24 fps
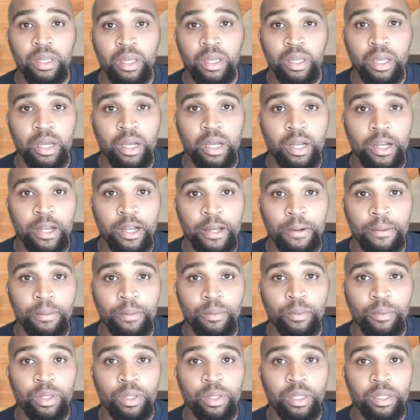
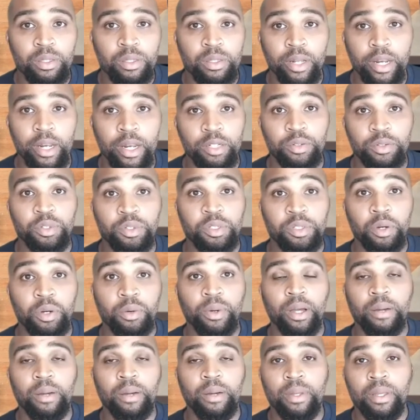We need you to actually
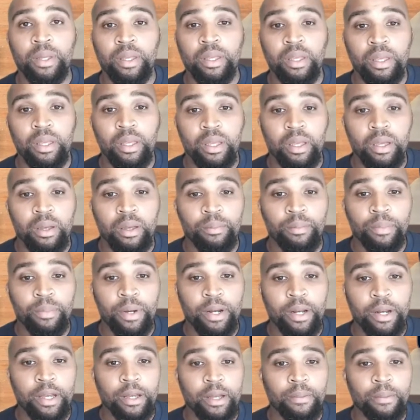show up.
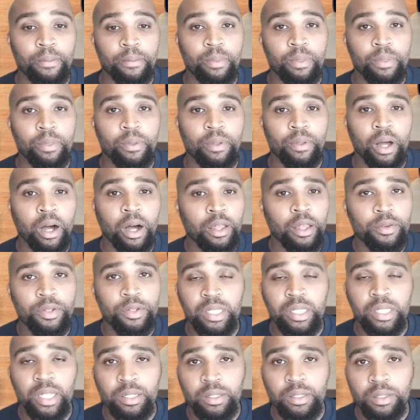But all
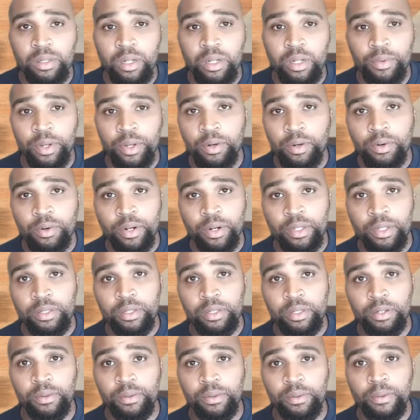those sessions are recorded
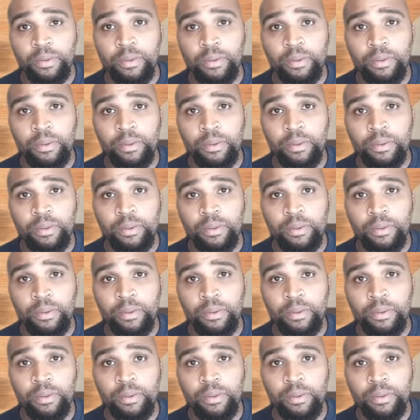too.